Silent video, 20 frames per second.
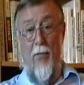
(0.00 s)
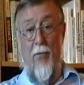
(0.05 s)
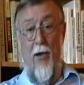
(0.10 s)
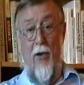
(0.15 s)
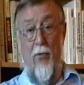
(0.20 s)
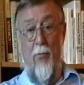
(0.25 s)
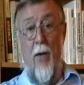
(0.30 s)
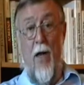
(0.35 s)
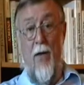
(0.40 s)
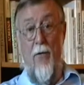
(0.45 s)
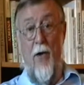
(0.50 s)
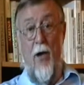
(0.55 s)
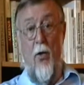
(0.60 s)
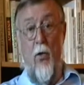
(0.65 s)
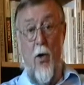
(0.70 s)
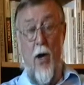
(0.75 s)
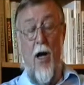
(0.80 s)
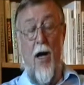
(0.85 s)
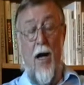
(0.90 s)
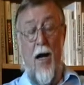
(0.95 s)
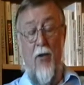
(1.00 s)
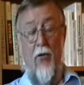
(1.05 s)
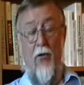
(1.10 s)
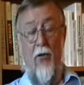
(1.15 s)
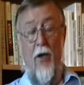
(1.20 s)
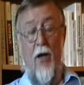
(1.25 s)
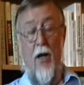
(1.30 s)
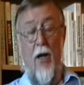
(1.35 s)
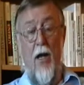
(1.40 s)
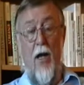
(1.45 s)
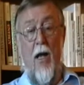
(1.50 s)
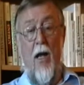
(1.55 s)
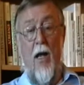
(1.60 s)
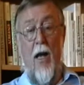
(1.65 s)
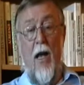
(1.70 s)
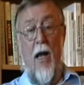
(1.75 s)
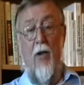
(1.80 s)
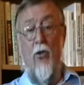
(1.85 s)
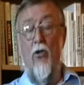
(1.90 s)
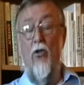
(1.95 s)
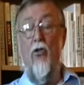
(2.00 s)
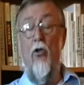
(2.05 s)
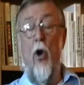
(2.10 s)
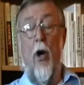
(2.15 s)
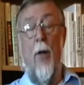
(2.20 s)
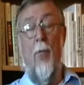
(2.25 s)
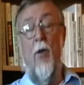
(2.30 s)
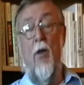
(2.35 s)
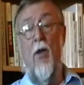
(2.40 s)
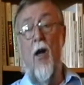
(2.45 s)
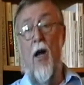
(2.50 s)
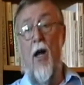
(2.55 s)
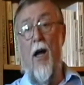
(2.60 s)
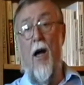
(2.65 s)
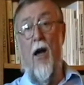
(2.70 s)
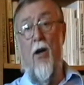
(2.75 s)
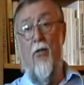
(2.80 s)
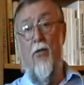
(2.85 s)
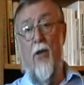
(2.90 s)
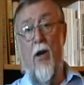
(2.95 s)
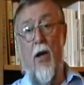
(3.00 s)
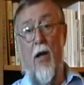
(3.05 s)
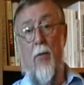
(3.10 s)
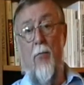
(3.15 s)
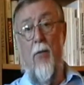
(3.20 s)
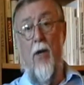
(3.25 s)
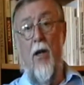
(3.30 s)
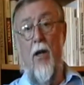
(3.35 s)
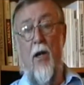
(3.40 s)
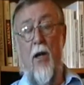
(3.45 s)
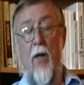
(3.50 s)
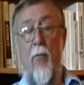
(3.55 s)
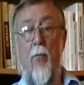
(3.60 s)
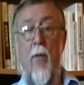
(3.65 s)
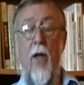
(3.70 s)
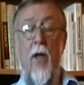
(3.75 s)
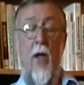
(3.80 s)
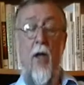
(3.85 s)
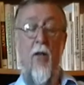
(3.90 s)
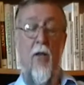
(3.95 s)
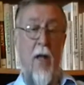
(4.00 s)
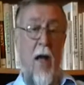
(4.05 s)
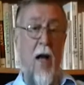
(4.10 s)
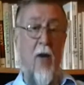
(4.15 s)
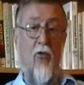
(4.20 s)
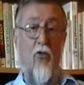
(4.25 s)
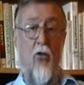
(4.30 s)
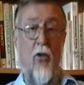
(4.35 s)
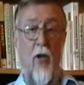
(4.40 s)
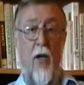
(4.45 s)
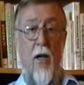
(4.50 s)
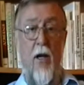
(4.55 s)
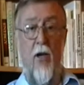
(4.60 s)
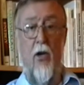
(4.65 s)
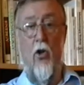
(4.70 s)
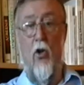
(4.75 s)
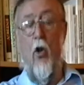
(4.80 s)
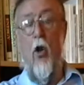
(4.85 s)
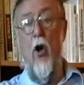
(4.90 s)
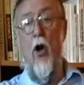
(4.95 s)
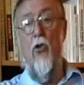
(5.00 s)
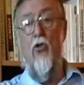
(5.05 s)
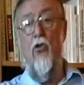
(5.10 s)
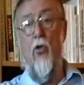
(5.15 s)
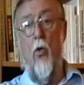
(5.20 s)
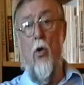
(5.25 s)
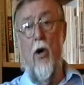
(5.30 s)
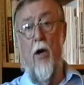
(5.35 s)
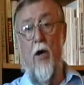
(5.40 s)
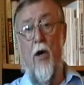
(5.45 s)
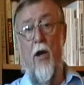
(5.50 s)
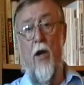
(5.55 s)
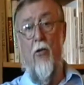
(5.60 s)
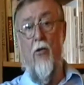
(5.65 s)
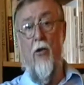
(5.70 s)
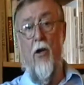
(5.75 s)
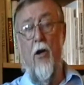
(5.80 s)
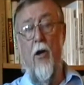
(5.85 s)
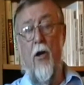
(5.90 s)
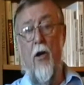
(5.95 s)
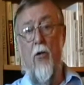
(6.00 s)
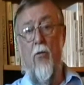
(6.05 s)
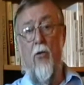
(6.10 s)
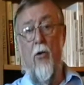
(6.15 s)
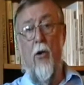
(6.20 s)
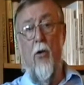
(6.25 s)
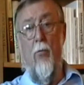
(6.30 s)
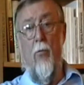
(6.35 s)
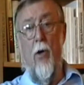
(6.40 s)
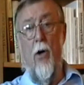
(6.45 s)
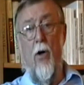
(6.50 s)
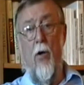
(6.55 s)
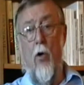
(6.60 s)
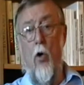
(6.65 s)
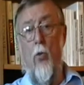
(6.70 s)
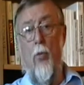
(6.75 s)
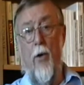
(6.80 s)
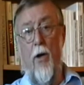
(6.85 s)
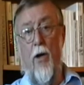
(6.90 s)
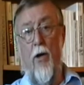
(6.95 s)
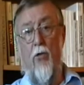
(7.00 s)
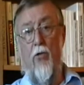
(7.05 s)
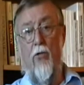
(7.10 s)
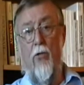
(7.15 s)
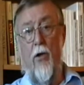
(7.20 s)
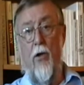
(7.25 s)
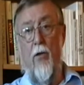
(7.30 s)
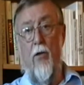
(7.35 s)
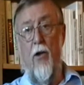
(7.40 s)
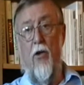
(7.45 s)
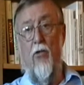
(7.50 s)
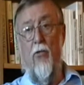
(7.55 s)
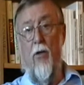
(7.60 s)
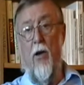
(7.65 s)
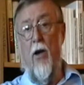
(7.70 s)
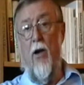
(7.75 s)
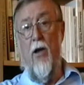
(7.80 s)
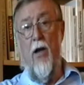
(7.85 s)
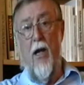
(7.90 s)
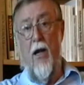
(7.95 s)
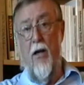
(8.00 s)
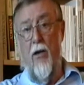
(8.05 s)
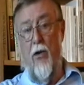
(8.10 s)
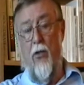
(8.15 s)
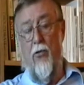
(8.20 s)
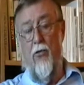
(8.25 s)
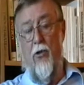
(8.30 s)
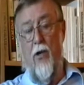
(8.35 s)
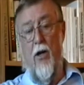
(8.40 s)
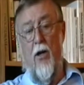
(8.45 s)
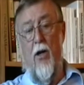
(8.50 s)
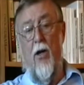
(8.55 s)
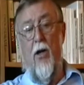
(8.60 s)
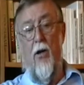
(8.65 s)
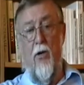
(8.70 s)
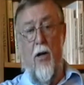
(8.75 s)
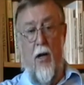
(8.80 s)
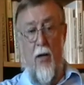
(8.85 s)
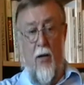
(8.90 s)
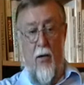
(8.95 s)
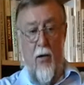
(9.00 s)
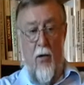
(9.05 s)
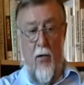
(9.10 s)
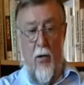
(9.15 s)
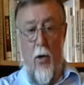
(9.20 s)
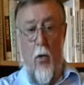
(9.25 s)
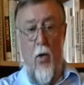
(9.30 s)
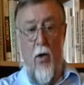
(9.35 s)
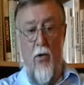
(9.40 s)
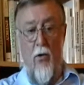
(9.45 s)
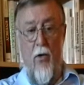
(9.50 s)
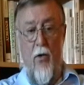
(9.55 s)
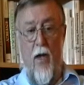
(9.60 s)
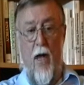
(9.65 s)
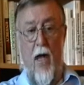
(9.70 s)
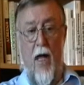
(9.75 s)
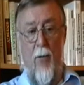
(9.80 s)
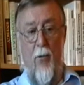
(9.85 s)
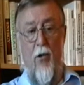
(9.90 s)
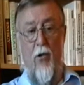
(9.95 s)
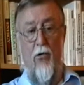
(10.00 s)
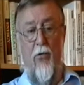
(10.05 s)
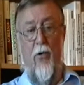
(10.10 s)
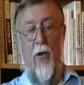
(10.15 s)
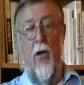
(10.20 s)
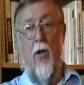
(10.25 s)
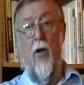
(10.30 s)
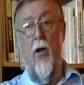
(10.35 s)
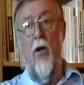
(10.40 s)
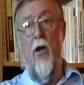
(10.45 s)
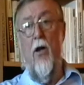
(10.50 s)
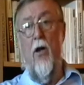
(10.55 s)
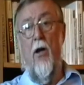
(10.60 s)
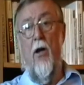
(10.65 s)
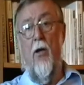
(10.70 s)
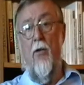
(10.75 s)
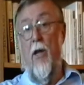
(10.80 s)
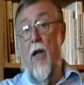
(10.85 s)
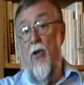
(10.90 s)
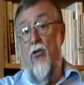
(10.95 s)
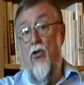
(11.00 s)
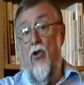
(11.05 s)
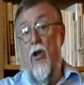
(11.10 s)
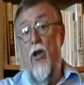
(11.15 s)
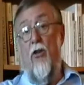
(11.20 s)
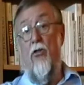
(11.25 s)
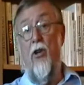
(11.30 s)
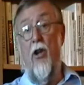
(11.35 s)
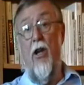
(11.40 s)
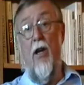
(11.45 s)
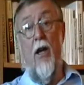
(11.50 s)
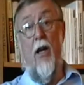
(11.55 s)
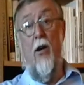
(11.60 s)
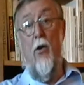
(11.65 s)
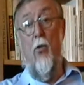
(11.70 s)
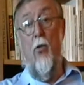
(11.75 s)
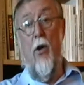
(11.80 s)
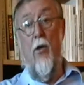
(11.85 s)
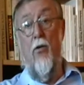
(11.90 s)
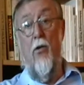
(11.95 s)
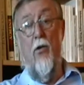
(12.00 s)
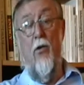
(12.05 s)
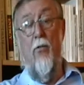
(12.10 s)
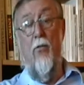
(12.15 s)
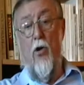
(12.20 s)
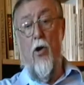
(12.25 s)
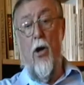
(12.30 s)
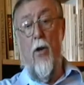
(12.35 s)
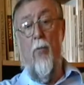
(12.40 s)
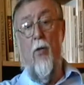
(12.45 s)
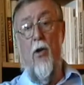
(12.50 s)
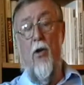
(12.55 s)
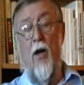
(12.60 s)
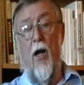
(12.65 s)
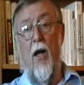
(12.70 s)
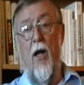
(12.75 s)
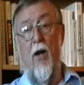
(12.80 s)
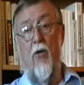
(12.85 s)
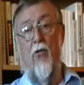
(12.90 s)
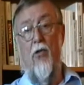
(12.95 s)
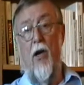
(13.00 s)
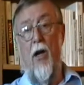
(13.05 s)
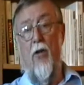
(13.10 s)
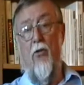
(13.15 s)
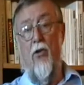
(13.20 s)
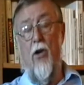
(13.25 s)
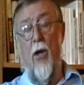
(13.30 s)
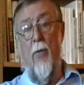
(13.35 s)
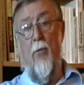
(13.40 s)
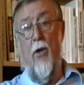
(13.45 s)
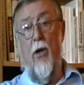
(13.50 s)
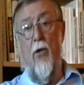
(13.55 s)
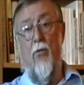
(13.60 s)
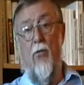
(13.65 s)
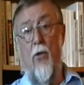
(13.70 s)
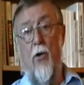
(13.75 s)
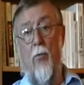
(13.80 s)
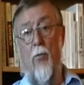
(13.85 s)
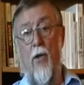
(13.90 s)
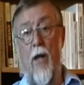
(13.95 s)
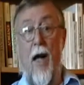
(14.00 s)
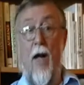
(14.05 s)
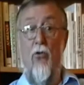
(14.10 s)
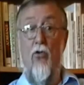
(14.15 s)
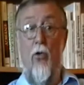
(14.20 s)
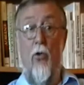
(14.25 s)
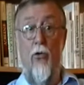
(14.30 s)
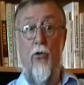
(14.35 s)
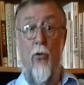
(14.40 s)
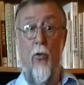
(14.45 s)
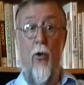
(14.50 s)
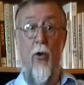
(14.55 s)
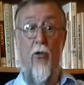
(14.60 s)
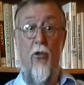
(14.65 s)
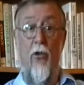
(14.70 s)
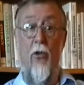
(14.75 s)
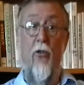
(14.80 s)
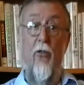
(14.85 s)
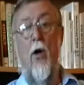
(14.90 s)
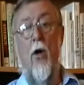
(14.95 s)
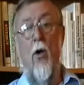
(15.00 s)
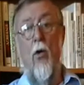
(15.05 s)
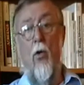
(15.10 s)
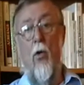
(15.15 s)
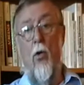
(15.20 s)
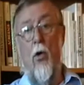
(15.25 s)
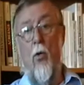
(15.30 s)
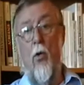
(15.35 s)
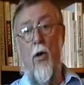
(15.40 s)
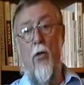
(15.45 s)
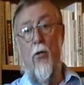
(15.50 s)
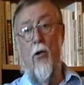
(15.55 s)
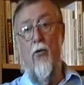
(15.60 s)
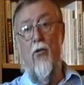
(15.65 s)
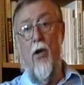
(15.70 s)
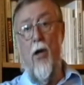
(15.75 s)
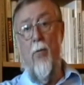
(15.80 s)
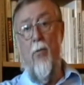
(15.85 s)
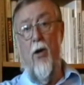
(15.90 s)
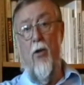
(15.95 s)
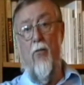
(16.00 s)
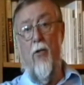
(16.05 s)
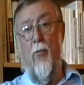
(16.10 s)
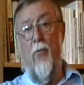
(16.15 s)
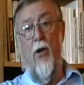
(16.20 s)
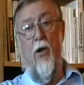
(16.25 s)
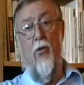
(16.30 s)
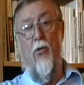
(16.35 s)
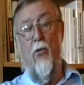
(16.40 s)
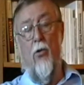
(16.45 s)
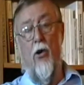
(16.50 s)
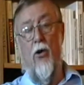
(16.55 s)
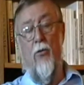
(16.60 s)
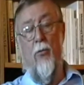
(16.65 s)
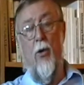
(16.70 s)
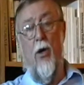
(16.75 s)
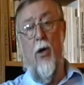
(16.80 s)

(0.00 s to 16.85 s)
of these mafic rocks, and there's carbon dioxide being emitted naturally in large quantities from openings in these volcanoes. They go into the atmosphere. Nature doesn't care whether the carbon dioxide is coming from natural sources or whether it's coming from the exhaust